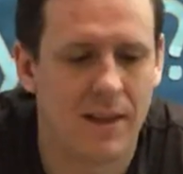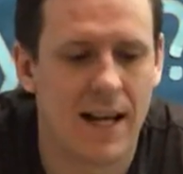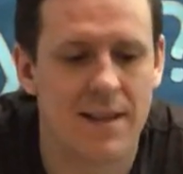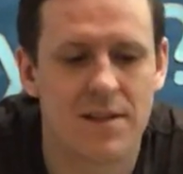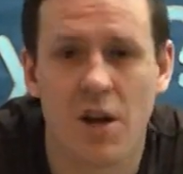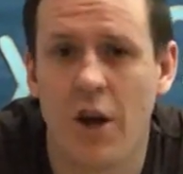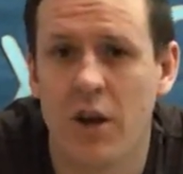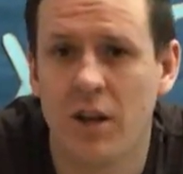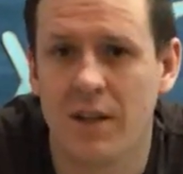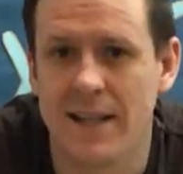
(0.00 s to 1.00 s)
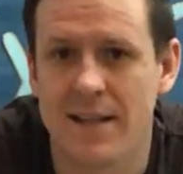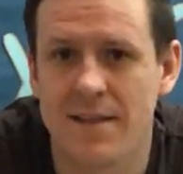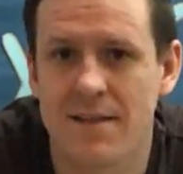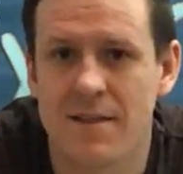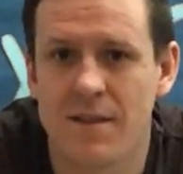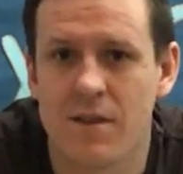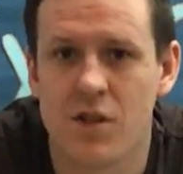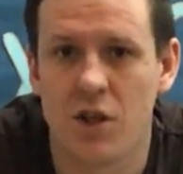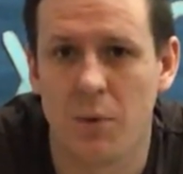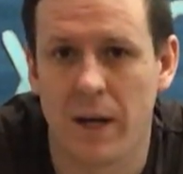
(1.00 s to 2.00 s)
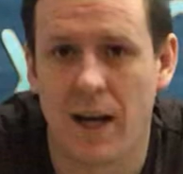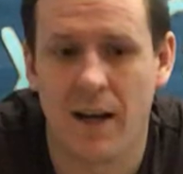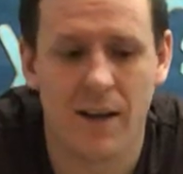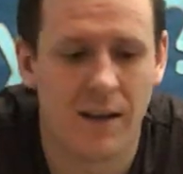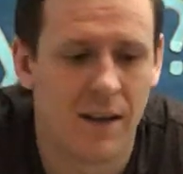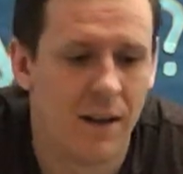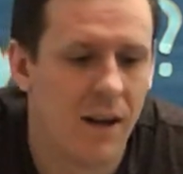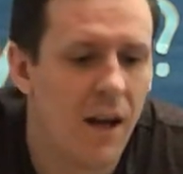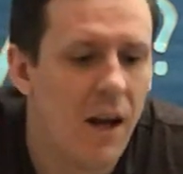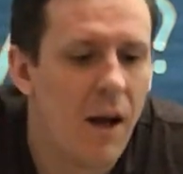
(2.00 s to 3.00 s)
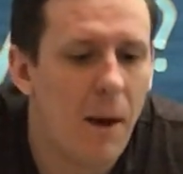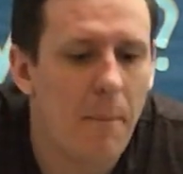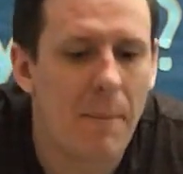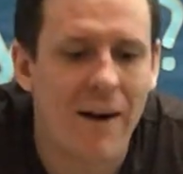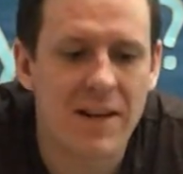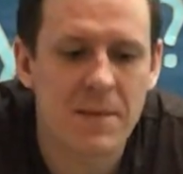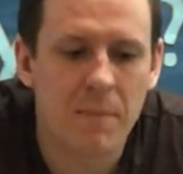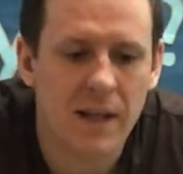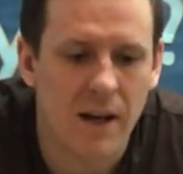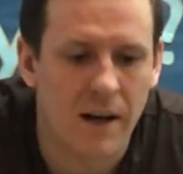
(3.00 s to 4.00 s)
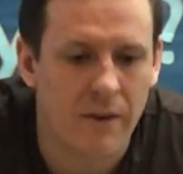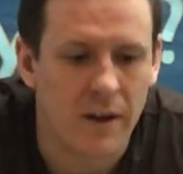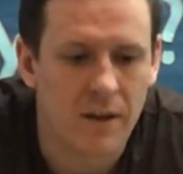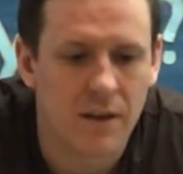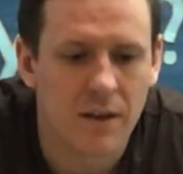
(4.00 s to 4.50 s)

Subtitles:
that's Hercules to you and I, married Megara,